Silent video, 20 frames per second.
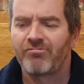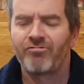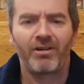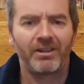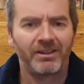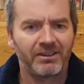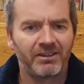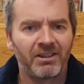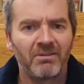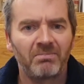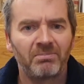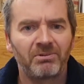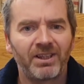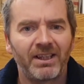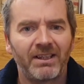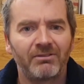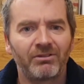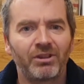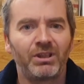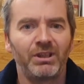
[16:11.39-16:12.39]
Right up
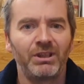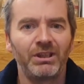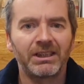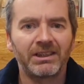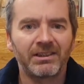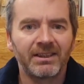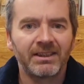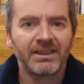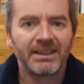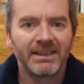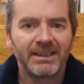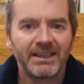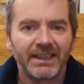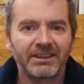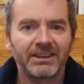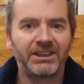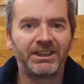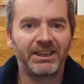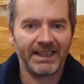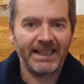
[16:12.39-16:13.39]
sounds good.
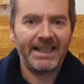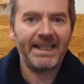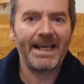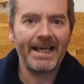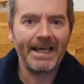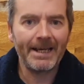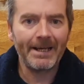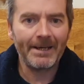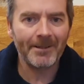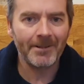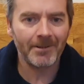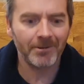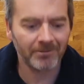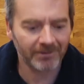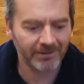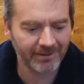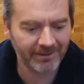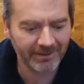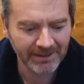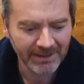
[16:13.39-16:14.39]
Let's check it
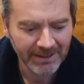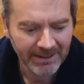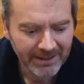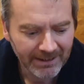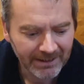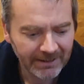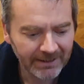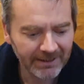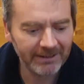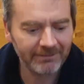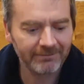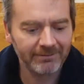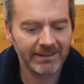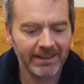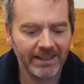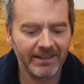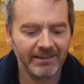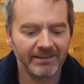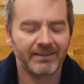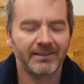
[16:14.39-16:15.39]
out. And here
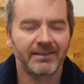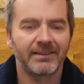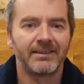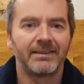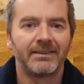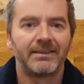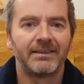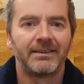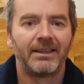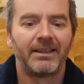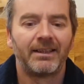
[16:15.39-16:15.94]
it is.